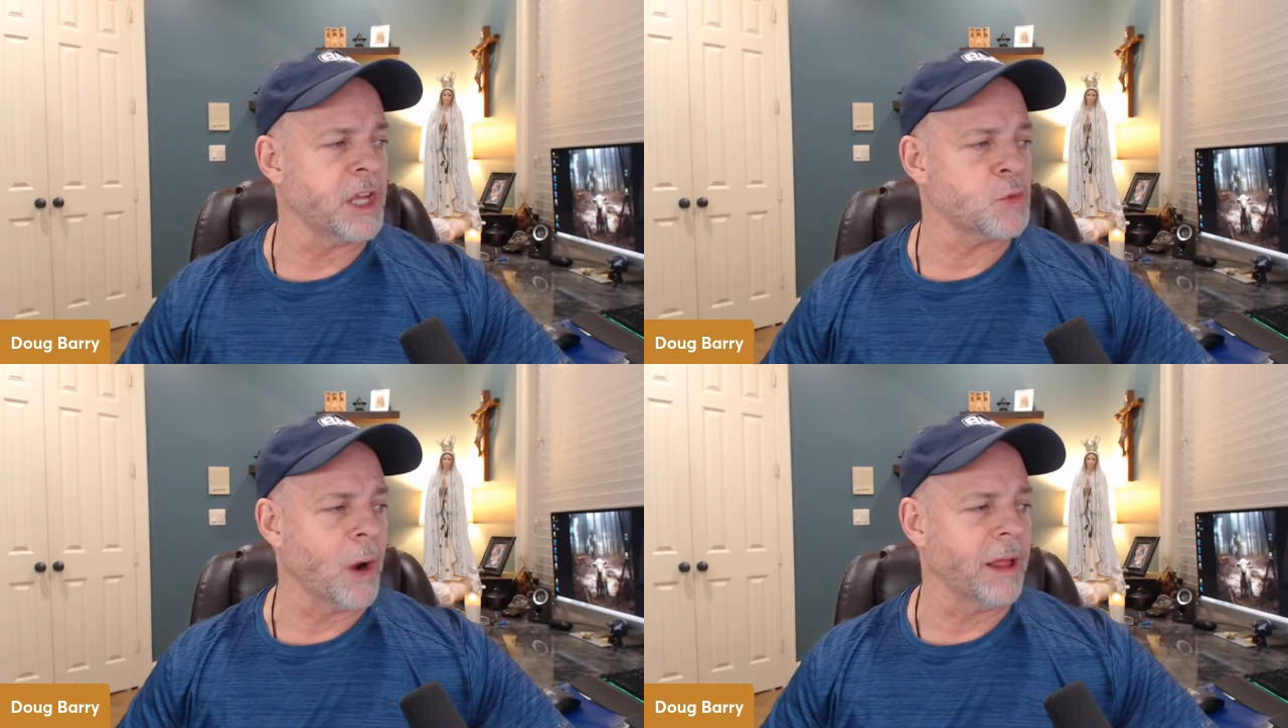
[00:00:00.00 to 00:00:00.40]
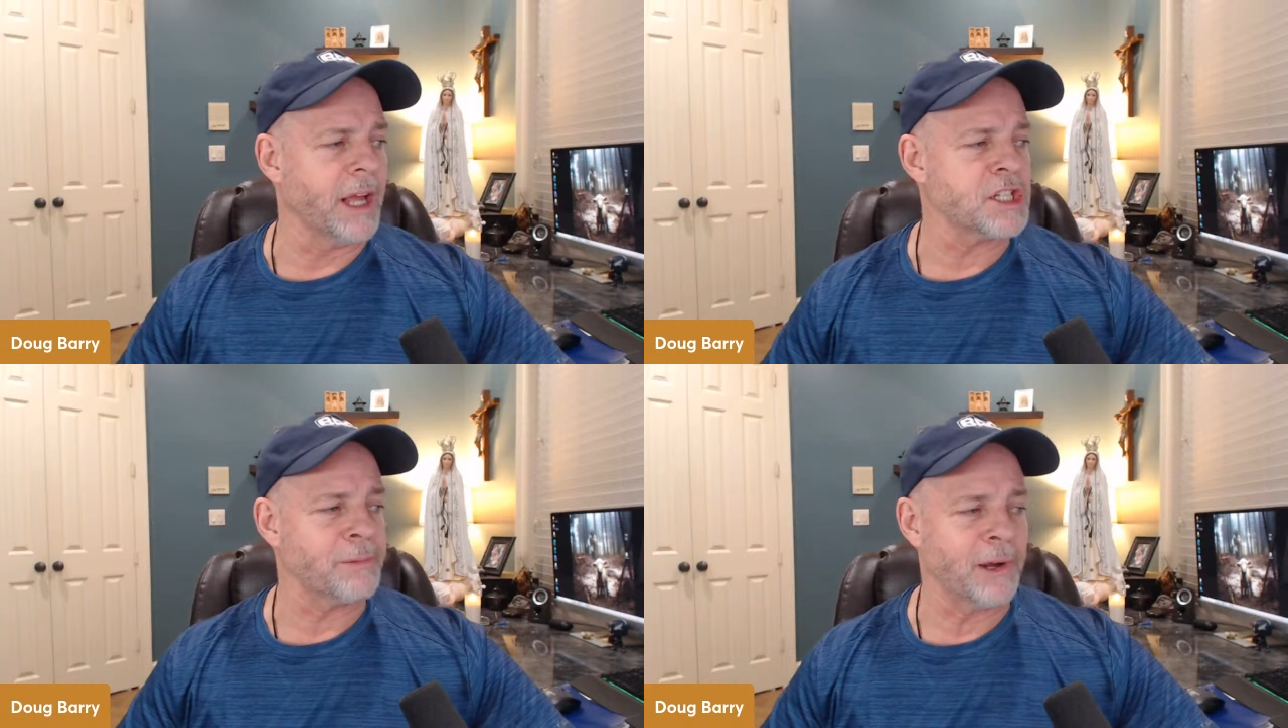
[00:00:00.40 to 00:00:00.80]
as well
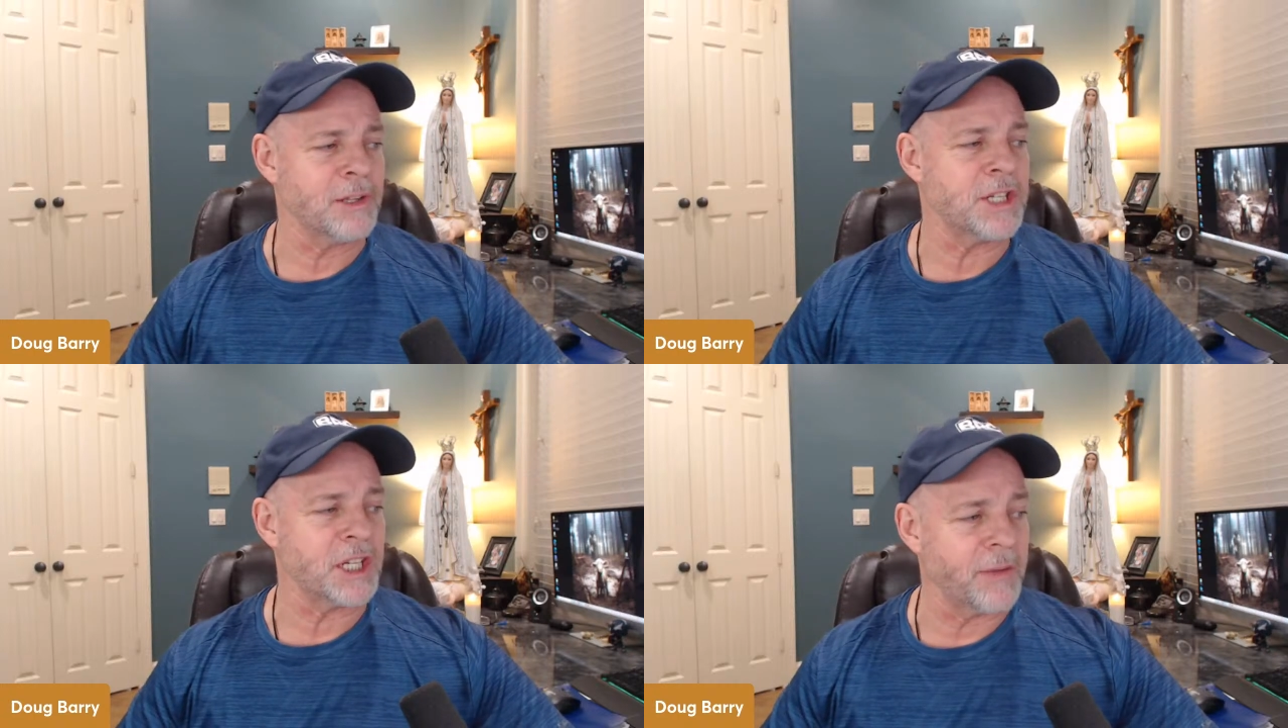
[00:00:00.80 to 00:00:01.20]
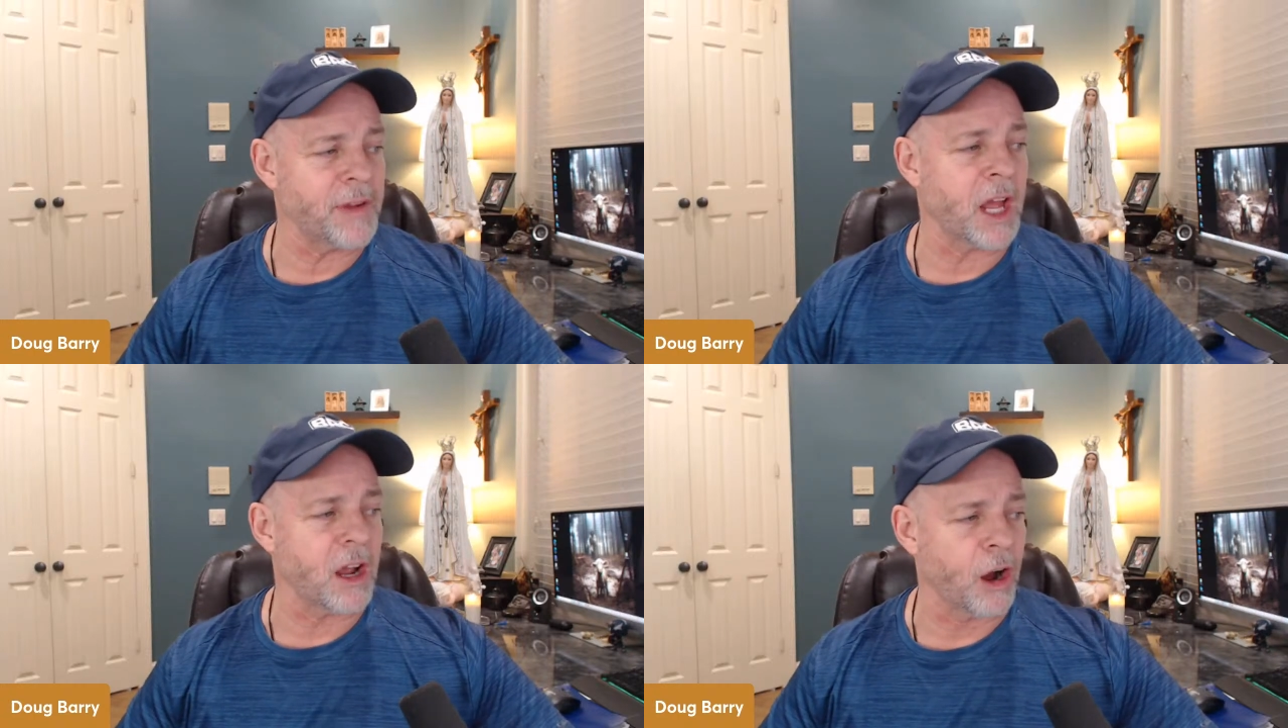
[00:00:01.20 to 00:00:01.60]
as impose
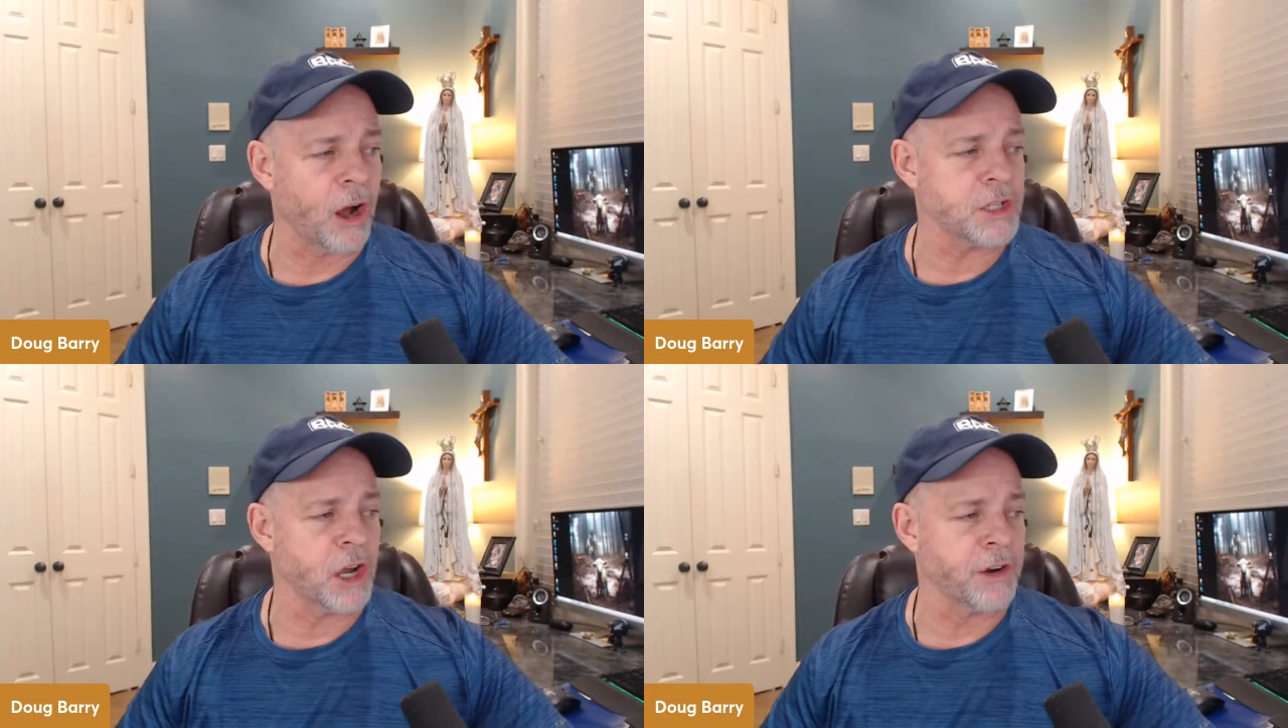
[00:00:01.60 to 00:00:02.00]
significant costs